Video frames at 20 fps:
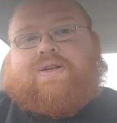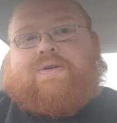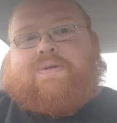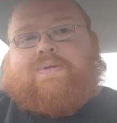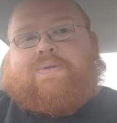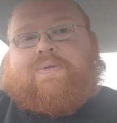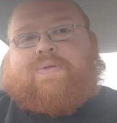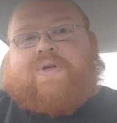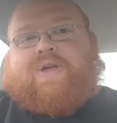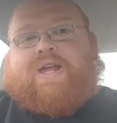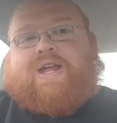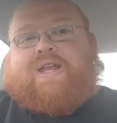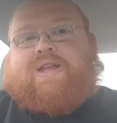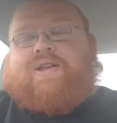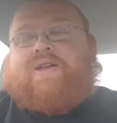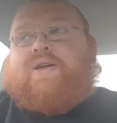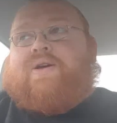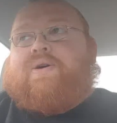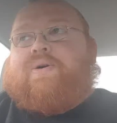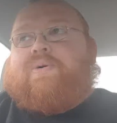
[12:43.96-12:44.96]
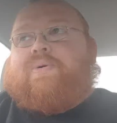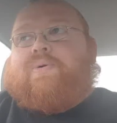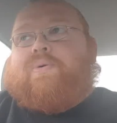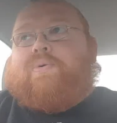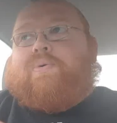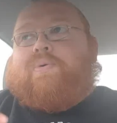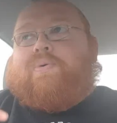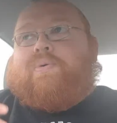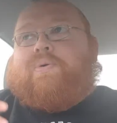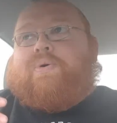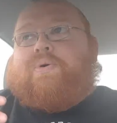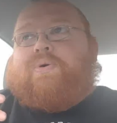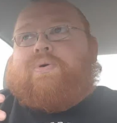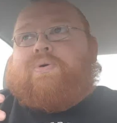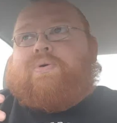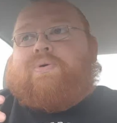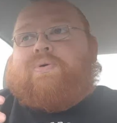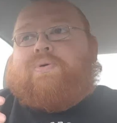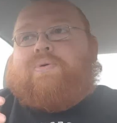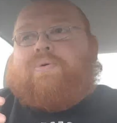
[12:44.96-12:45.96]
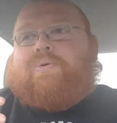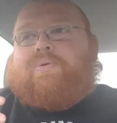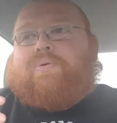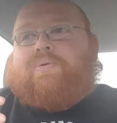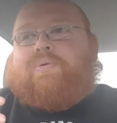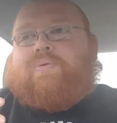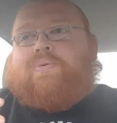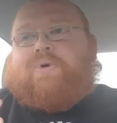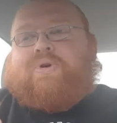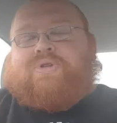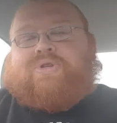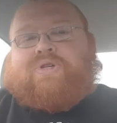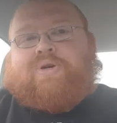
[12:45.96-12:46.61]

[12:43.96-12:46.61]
they know what